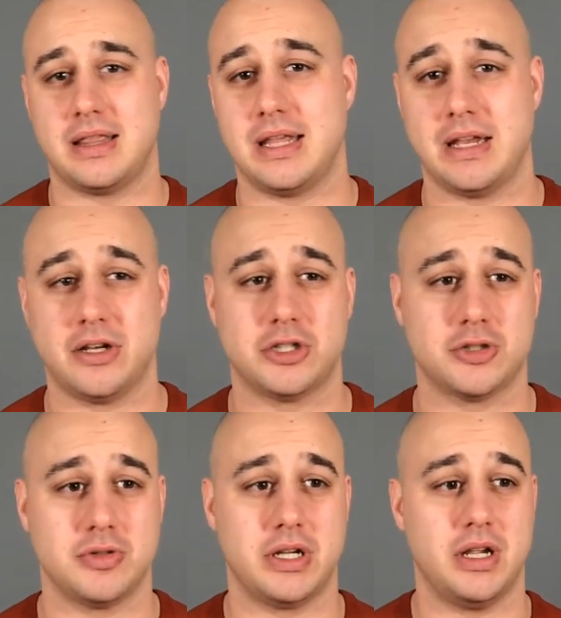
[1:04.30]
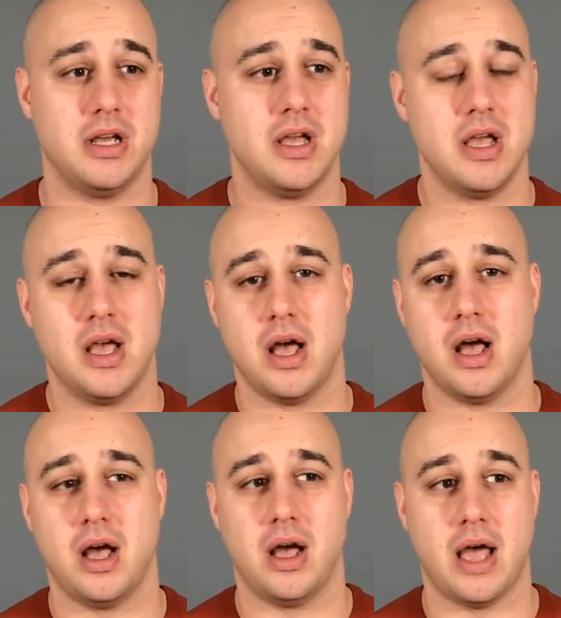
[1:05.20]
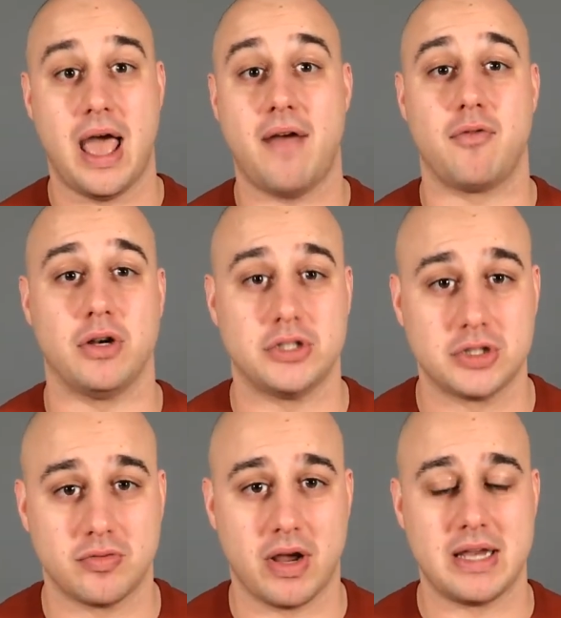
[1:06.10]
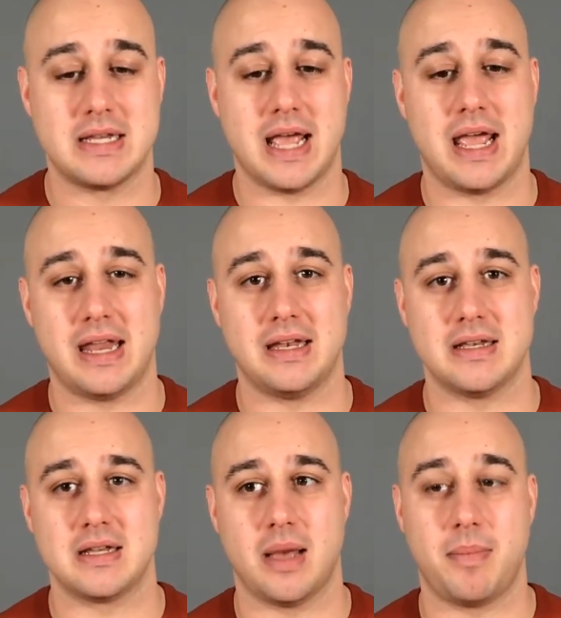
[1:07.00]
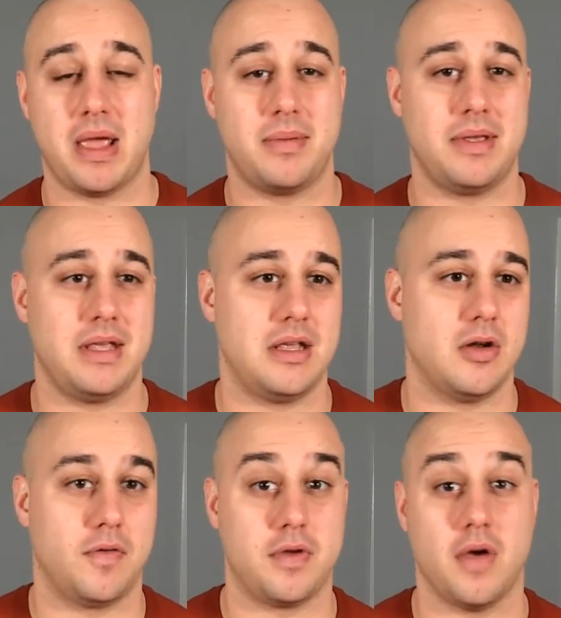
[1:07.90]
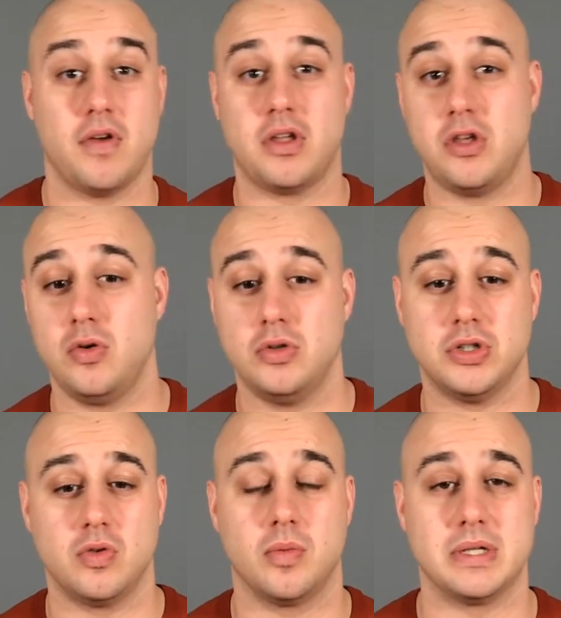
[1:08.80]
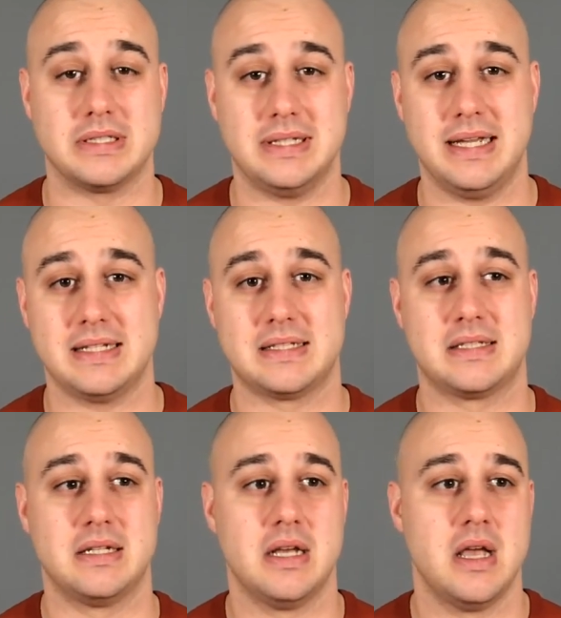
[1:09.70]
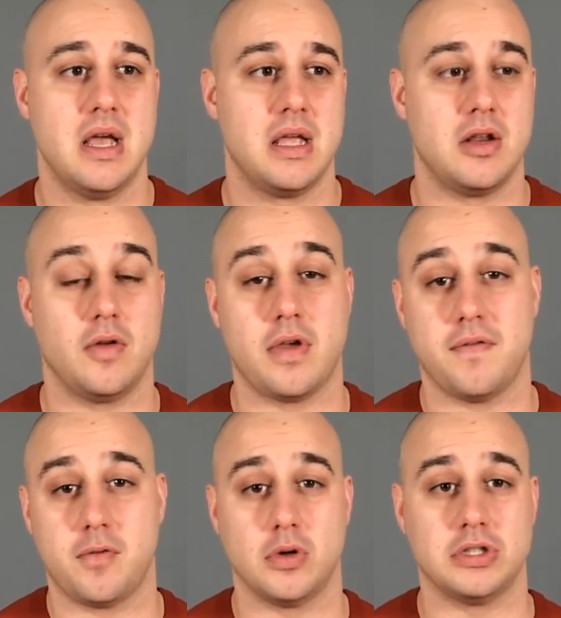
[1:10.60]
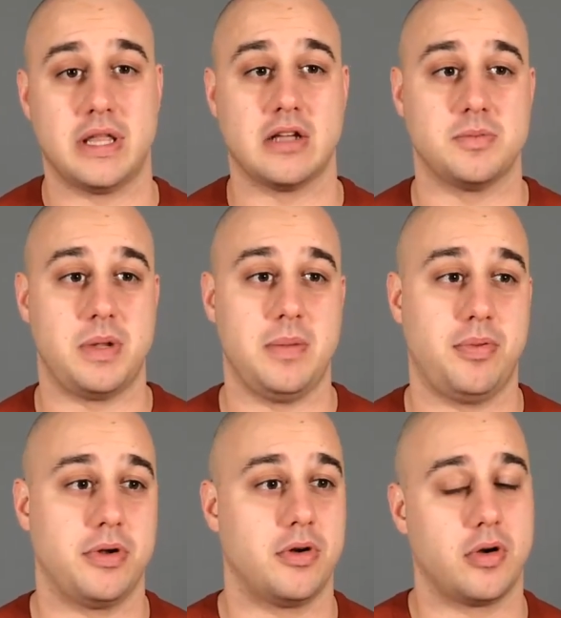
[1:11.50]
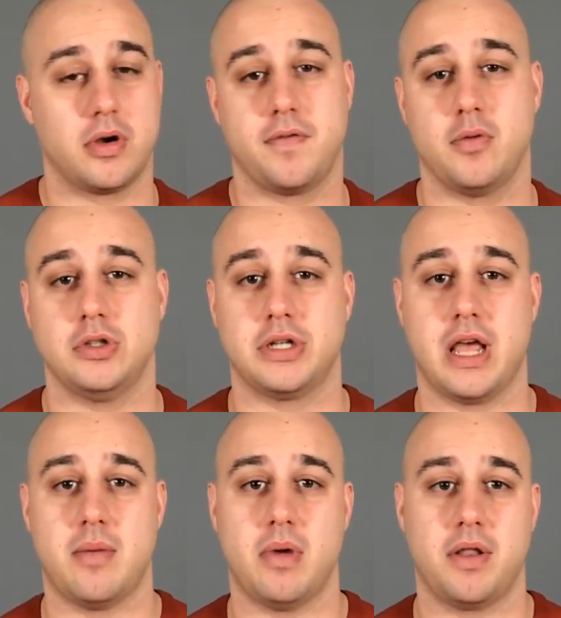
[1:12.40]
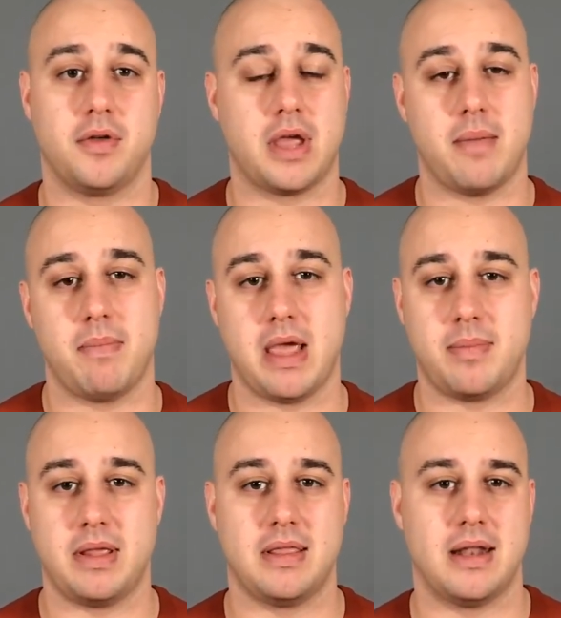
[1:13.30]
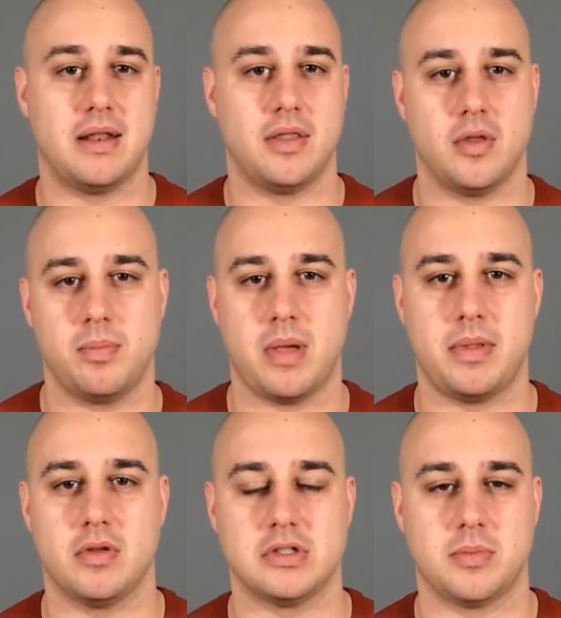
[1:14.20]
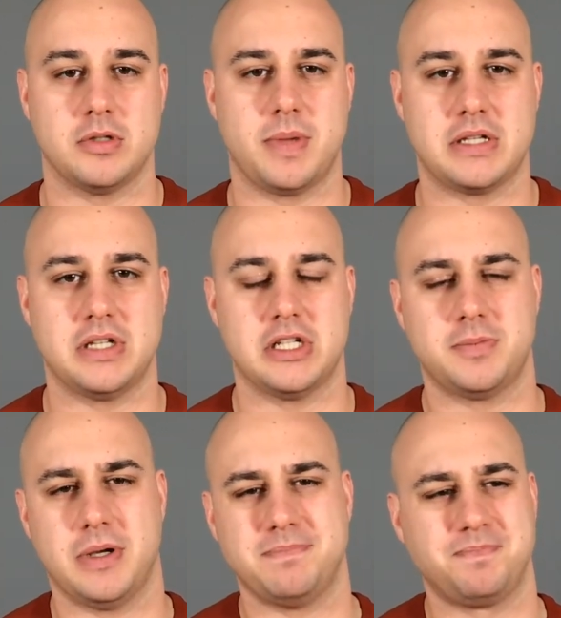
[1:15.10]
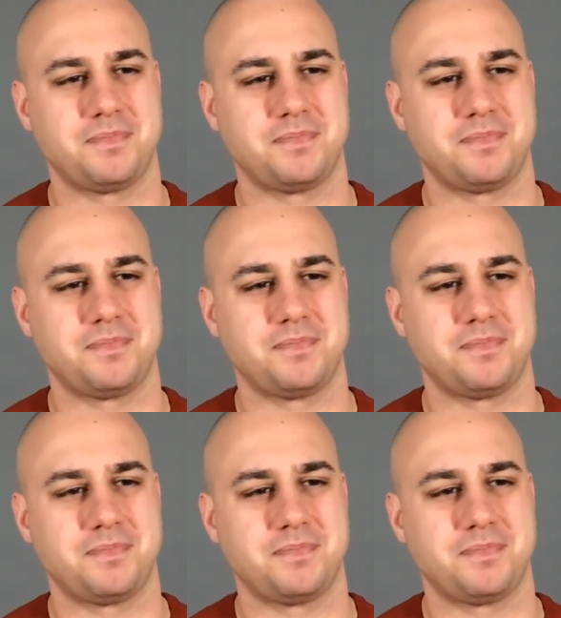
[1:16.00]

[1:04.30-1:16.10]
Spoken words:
the industry average?" Right? And maybe if you have a huge, enormous list. If you have 400,000 people and you're earning 400K a month, okay, maybe maybe those numbers make sense, but